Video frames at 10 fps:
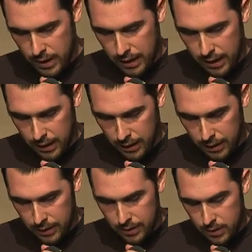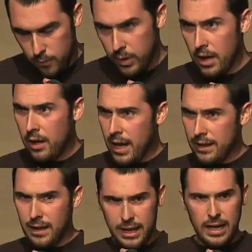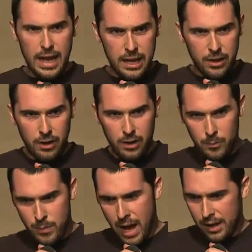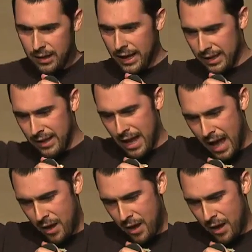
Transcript: and we all had like an acre back, like in the